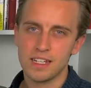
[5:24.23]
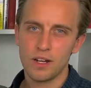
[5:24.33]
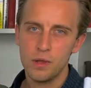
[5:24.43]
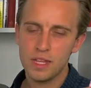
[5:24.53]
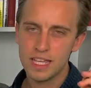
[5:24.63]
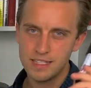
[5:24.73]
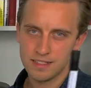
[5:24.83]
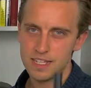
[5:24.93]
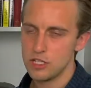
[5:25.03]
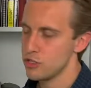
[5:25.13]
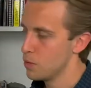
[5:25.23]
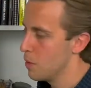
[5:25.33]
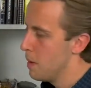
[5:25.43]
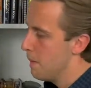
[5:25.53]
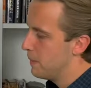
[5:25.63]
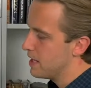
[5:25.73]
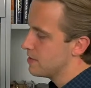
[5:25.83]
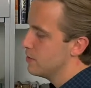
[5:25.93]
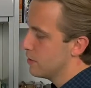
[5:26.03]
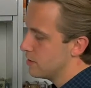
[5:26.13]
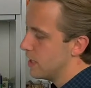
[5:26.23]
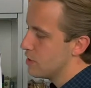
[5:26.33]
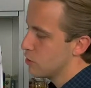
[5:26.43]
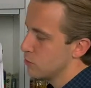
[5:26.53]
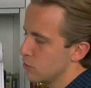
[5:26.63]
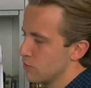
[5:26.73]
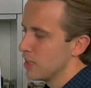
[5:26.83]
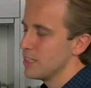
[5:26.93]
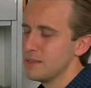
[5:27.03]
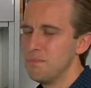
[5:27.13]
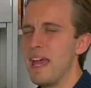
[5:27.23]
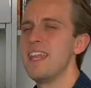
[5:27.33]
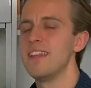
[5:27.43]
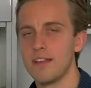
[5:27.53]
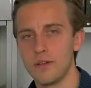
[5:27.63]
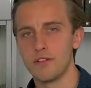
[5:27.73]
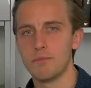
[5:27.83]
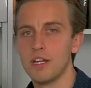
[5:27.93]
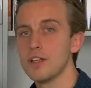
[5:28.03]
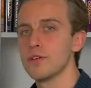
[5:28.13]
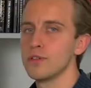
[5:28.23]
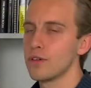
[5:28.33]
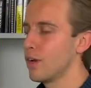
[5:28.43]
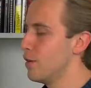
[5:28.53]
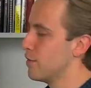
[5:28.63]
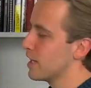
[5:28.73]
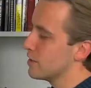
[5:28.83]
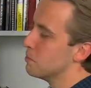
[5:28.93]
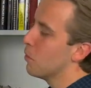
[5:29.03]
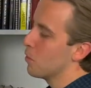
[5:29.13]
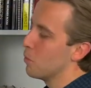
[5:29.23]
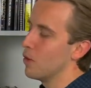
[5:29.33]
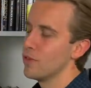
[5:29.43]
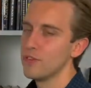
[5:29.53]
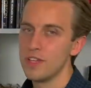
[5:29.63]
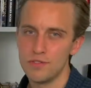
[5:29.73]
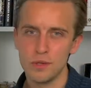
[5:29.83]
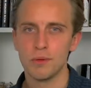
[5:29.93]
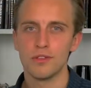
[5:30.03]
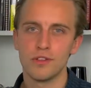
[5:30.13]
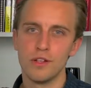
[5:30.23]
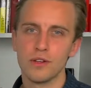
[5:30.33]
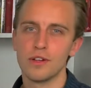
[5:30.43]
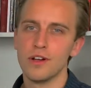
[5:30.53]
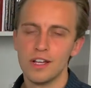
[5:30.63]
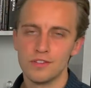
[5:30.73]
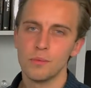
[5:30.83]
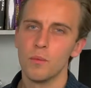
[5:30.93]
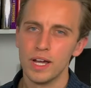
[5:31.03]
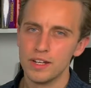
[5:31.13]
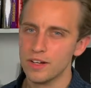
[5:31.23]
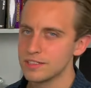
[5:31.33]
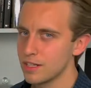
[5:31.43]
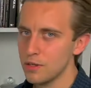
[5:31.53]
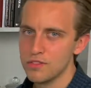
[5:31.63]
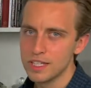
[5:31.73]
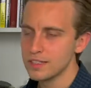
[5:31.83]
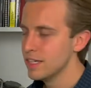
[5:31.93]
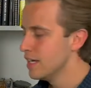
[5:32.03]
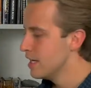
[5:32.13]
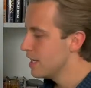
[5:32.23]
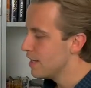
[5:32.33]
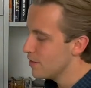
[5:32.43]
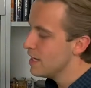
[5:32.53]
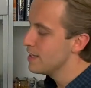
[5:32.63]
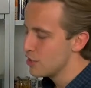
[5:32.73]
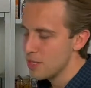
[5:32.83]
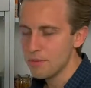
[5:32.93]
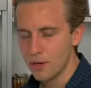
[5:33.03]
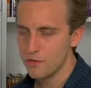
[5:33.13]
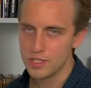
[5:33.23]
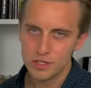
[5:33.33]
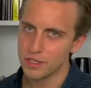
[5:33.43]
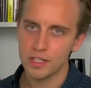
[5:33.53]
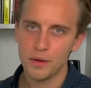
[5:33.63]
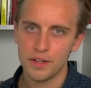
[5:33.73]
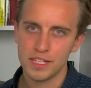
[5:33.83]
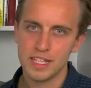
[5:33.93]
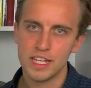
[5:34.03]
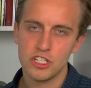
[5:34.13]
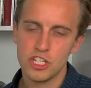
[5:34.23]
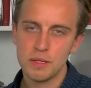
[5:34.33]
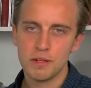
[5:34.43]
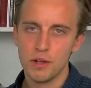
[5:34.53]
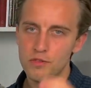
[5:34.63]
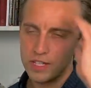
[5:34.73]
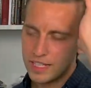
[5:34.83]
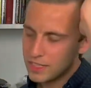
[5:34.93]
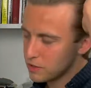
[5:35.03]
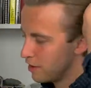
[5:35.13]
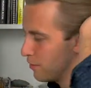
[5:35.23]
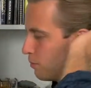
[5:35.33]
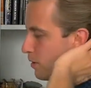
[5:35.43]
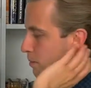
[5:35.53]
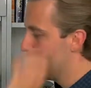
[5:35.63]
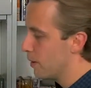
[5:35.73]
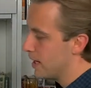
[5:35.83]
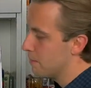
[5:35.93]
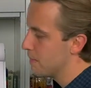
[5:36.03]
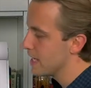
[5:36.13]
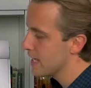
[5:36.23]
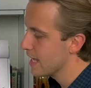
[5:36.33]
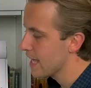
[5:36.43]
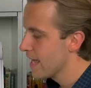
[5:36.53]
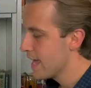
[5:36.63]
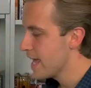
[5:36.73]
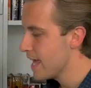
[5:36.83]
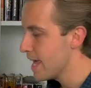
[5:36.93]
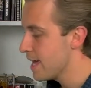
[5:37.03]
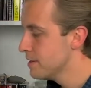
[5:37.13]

Clothing is essential, but it's not essential to really spend a lot of money on your clothing. It's more a want if you want to look nice and wear nice clothing. If you need cheap clothing, you can go out and get cheap clothing, and that's kind of the point I'm making here.